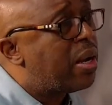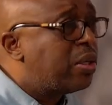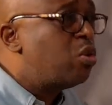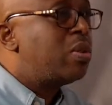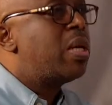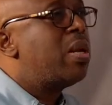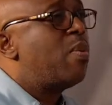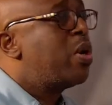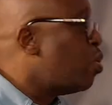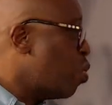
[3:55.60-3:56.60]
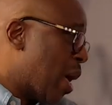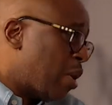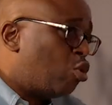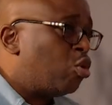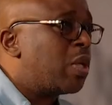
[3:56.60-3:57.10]
Choose anybody. You
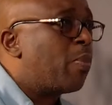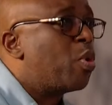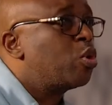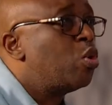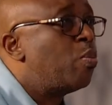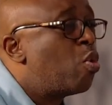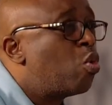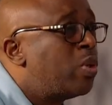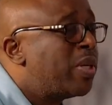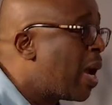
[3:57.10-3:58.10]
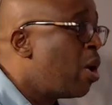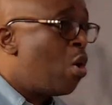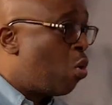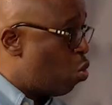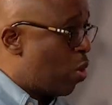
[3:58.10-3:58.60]
can choose Apostle Opokunyina,
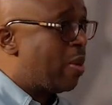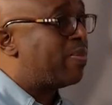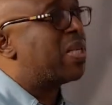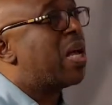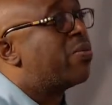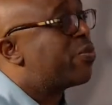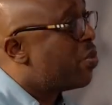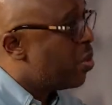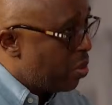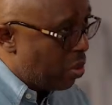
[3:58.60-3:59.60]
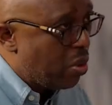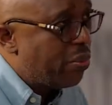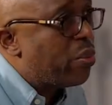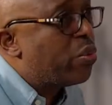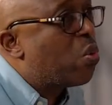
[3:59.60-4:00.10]
who himself
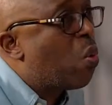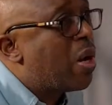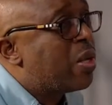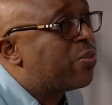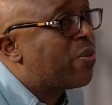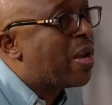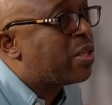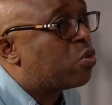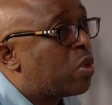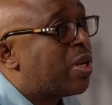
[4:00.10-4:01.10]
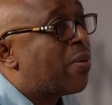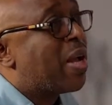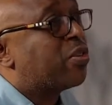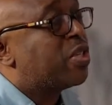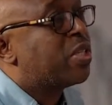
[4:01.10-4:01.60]
qualifies for
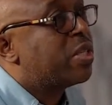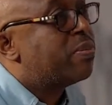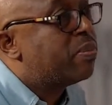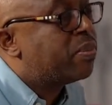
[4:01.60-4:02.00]
geriatricism.